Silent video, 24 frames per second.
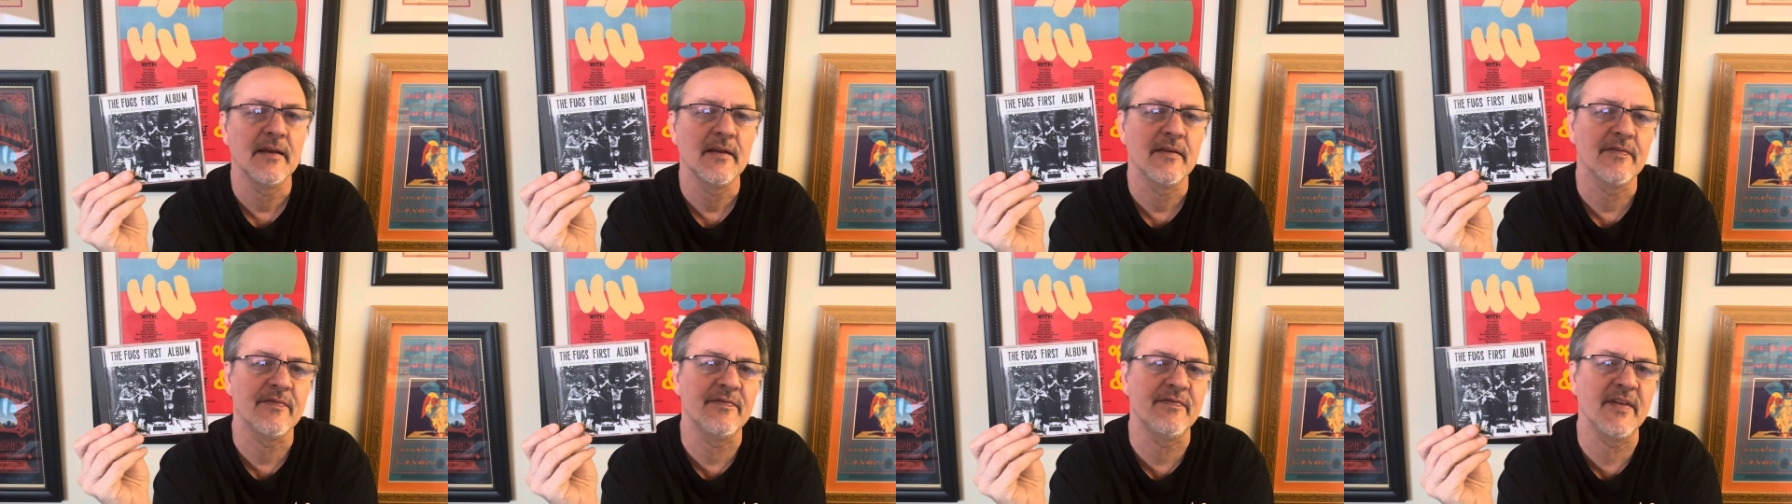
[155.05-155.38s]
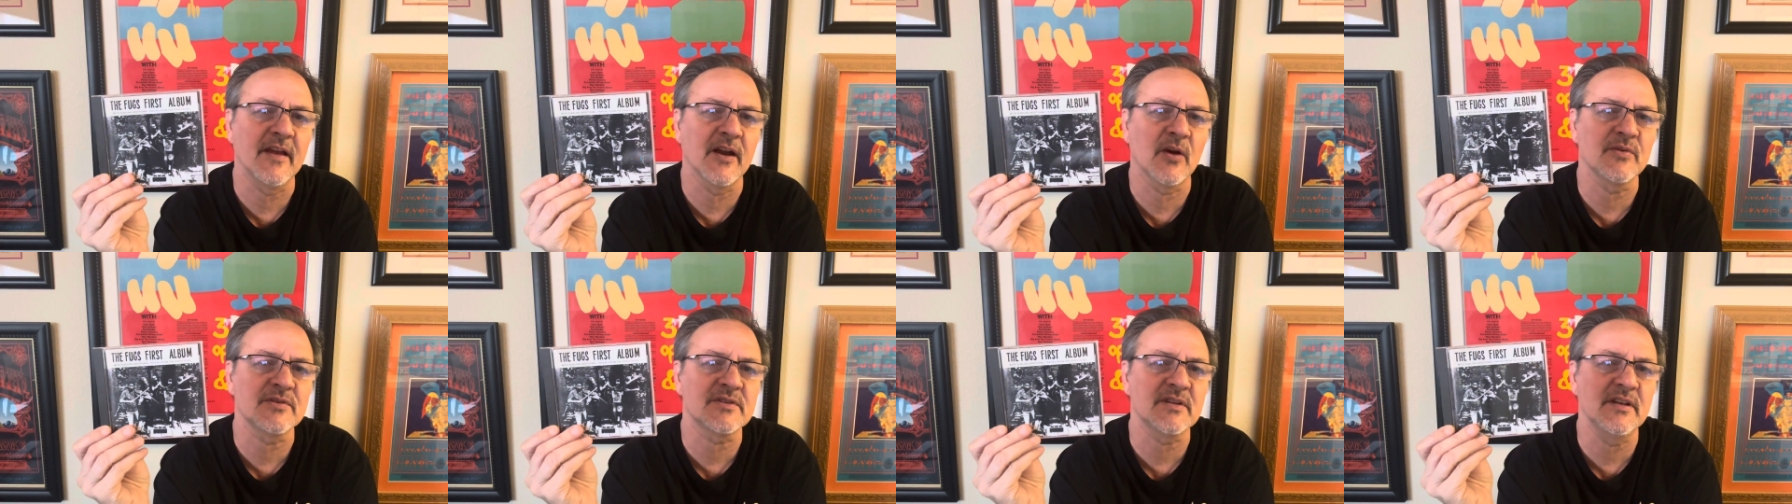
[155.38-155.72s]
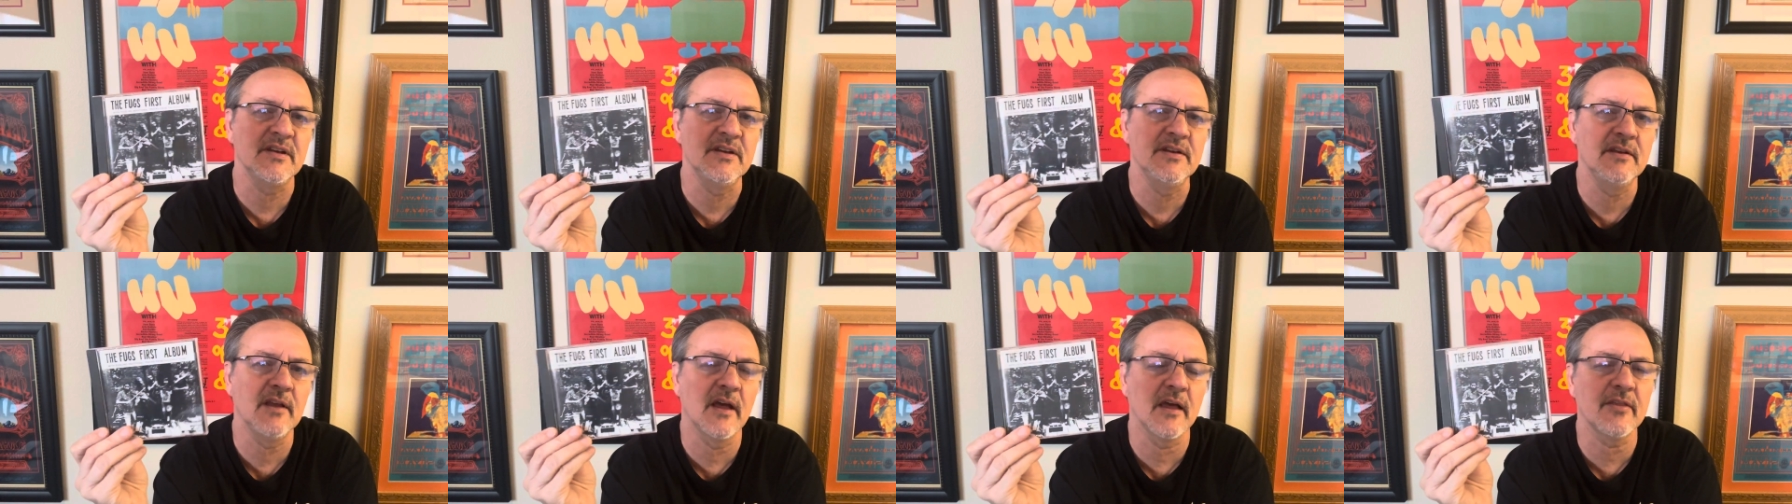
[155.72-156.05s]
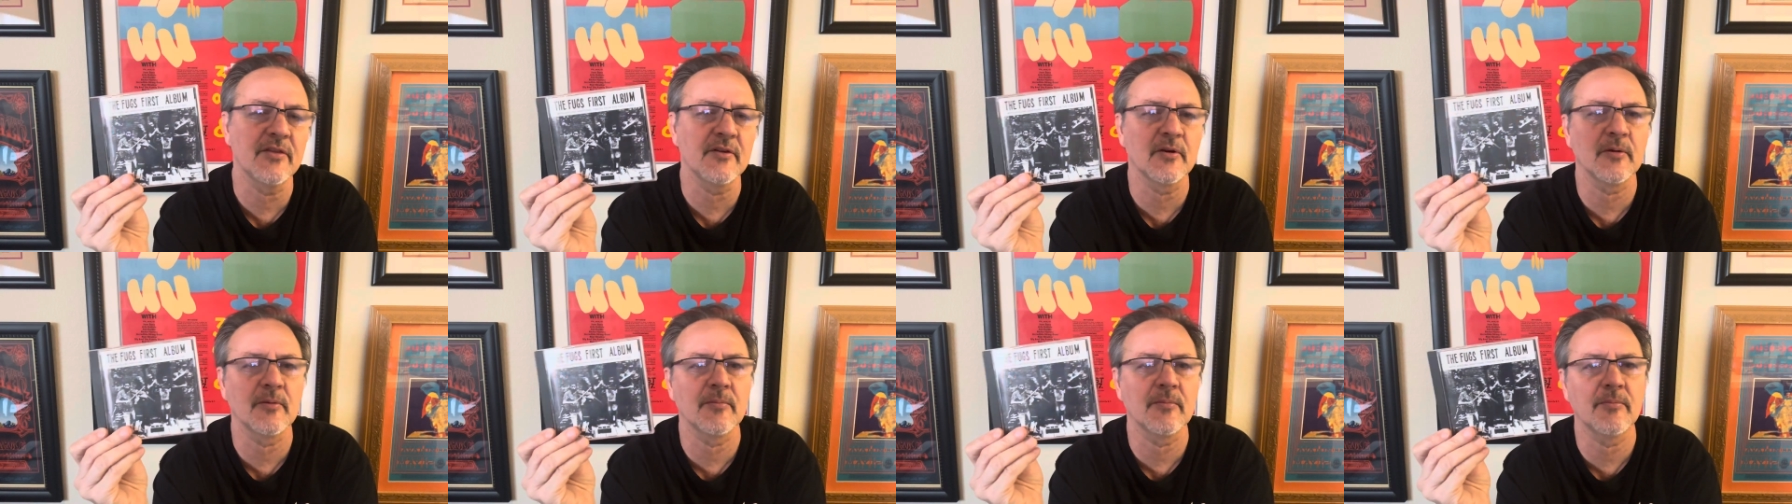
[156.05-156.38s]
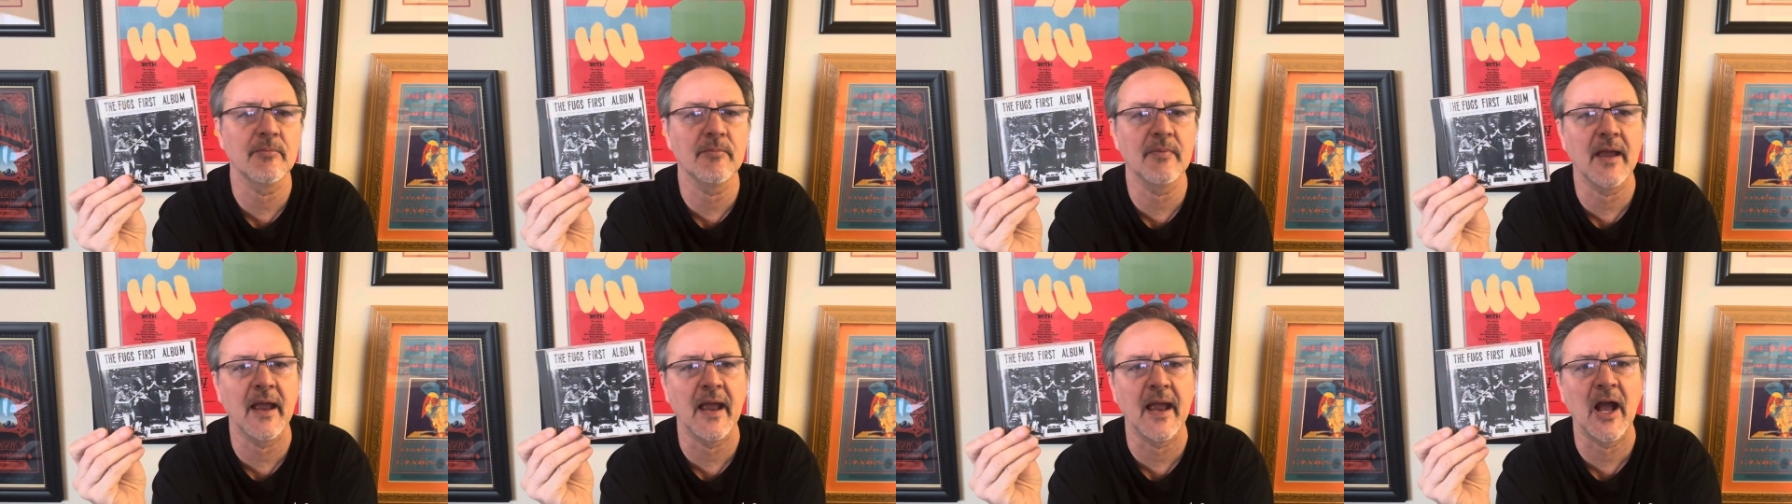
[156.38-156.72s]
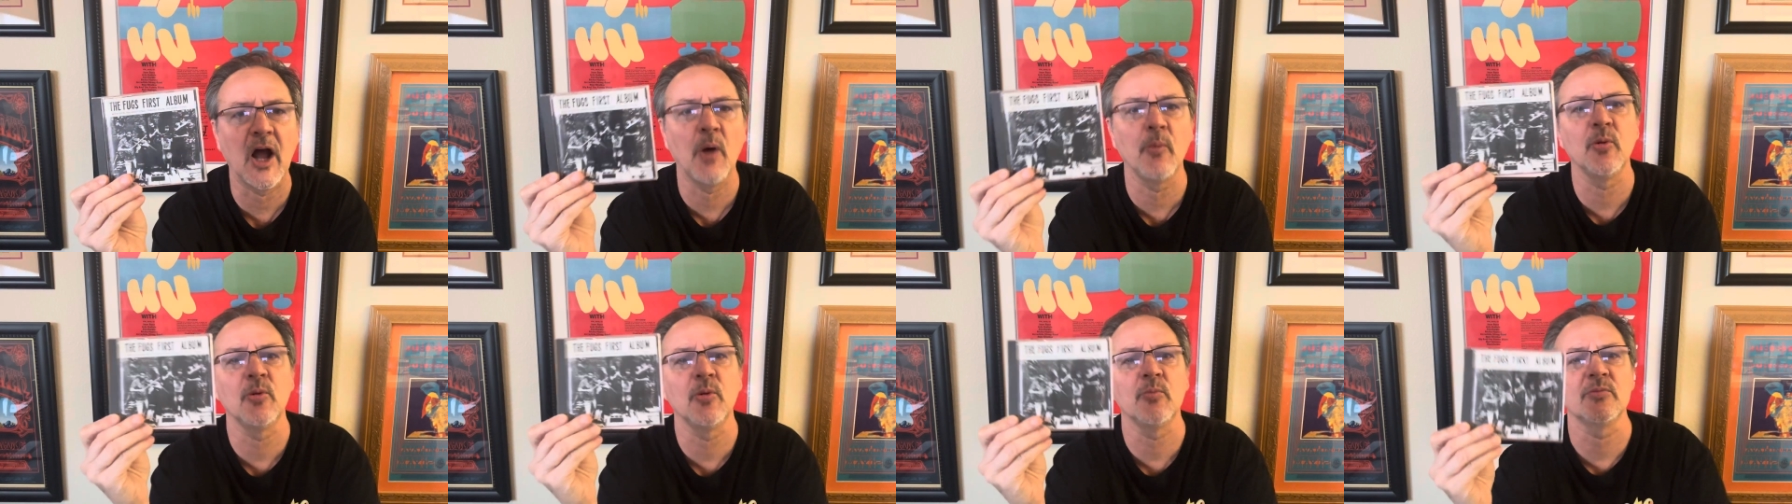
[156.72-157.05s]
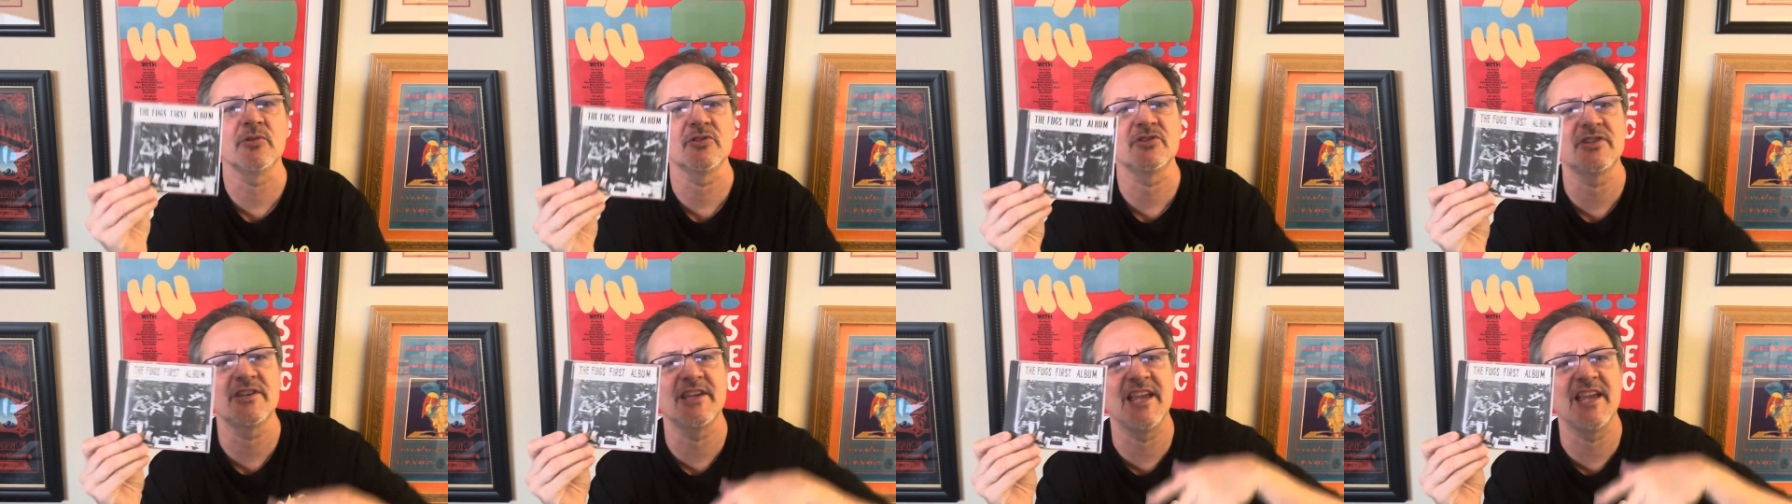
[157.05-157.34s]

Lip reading: There was another album which